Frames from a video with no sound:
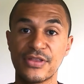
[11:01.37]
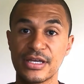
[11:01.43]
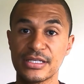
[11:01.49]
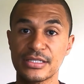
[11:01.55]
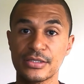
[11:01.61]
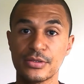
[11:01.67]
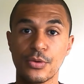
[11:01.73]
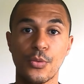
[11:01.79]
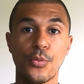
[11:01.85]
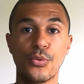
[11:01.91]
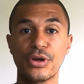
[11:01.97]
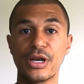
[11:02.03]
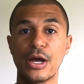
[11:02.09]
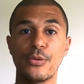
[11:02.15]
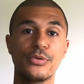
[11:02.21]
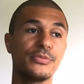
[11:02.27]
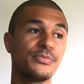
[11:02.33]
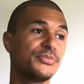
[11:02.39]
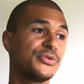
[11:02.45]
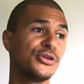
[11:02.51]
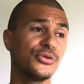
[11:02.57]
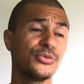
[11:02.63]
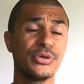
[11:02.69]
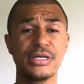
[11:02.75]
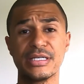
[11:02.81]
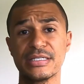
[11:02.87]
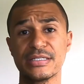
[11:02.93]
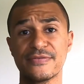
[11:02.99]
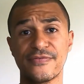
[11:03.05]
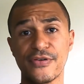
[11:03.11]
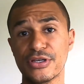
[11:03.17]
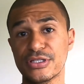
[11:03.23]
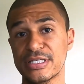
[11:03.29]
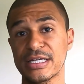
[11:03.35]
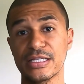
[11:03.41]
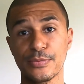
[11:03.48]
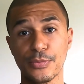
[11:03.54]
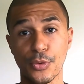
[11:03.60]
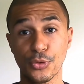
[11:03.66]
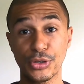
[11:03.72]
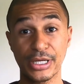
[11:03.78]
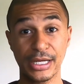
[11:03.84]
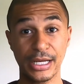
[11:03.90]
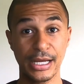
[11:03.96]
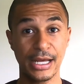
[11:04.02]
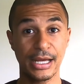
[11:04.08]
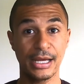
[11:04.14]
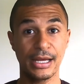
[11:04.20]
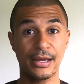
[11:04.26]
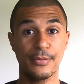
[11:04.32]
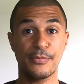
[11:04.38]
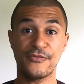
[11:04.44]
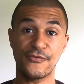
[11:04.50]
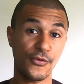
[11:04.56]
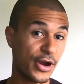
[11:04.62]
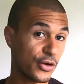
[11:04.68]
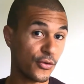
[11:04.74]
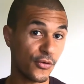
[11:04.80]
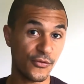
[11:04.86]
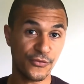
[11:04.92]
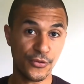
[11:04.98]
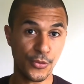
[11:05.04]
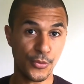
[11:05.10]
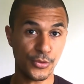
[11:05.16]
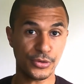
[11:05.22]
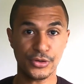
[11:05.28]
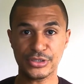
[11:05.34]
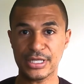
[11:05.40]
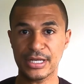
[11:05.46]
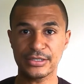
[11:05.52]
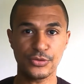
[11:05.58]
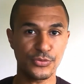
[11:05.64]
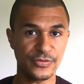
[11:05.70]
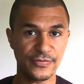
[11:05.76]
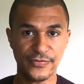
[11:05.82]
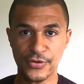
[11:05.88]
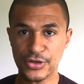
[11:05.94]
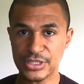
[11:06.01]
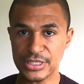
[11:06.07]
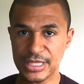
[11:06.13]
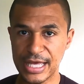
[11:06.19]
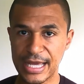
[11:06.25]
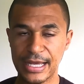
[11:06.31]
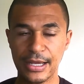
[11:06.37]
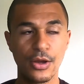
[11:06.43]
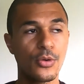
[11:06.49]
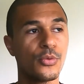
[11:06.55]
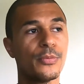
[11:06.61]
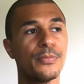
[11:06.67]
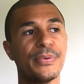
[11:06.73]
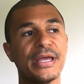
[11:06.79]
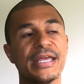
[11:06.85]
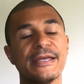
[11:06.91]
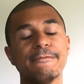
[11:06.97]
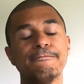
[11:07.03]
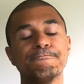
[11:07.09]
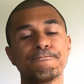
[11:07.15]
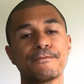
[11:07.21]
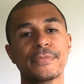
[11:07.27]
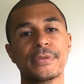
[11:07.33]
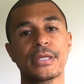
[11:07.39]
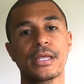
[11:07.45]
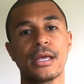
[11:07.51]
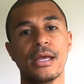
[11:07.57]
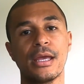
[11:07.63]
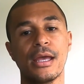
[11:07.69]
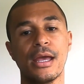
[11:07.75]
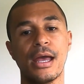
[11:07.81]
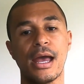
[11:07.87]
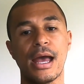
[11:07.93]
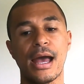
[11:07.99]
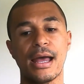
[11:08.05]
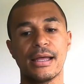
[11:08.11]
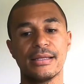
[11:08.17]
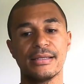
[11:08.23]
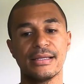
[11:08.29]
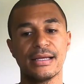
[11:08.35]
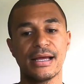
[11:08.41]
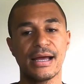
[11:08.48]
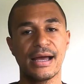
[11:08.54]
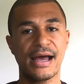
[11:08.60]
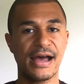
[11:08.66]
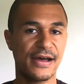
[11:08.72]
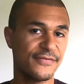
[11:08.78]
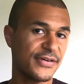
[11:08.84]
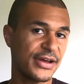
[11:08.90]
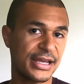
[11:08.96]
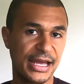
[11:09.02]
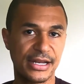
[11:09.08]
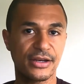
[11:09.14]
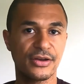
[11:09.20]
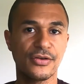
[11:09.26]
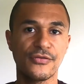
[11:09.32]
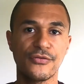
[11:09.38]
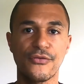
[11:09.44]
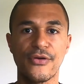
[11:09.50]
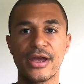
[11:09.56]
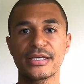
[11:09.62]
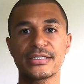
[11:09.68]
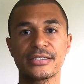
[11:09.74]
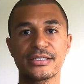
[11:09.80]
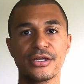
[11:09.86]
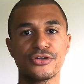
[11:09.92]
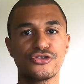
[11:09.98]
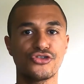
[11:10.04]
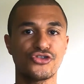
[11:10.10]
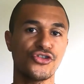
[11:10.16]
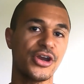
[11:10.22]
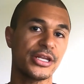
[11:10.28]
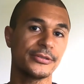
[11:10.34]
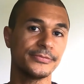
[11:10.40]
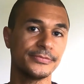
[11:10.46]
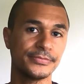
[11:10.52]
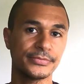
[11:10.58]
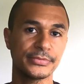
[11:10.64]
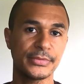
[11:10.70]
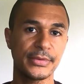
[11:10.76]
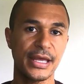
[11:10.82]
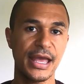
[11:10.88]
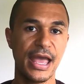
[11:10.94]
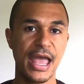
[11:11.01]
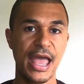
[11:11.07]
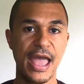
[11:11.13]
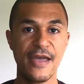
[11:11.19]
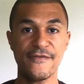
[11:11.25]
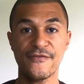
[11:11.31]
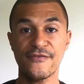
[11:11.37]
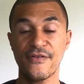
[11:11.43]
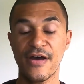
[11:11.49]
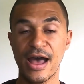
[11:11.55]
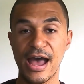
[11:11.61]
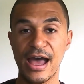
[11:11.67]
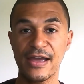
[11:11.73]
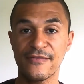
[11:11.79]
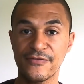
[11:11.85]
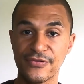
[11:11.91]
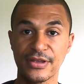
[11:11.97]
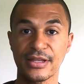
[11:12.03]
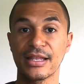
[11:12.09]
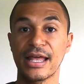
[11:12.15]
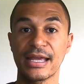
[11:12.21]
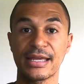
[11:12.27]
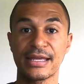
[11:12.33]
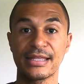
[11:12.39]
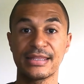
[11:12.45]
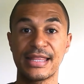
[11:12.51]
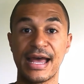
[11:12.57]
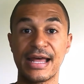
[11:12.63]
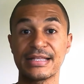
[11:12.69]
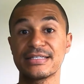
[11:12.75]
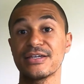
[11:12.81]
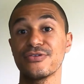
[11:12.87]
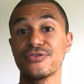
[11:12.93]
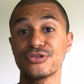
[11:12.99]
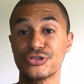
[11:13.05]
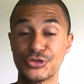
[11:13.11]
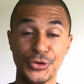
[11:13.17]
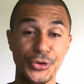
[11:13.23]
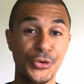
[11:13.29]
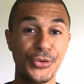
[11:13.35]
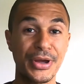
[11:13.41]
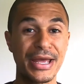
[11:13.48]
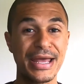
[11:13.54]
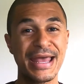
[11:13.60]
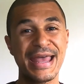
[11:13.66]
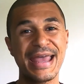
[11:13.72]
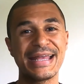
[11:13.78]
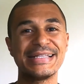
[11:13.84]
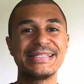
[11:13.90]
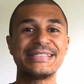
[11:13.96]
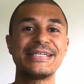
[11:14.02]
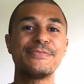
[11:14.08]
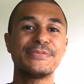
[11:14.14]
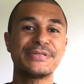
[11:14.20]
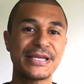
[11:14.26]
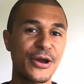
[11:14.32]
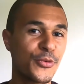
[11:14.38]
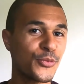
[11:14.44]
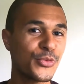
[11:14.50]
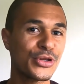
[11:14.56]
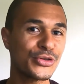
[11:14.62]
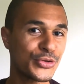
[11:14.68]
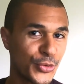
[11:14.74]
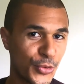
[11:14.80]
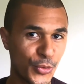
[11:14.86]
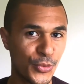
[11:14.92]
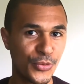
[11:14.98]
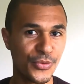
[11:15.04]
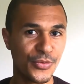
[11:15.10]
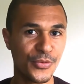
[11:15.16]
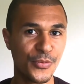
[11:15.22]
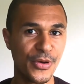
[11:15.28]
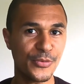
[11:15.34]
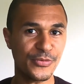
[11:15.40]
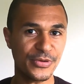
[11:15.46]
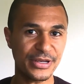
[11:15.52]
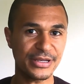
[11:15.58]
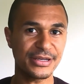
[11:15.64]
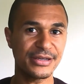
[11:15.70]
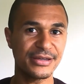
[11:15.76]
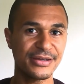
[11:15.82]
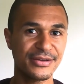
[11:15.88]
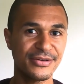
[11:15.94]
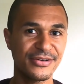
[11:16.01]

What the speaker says: this, what I would do is first thing in the morning, before I go for a run, because I like to run first thing, would be, have I had enough rest to train? If I feel like the answer is no, and deep down we know when we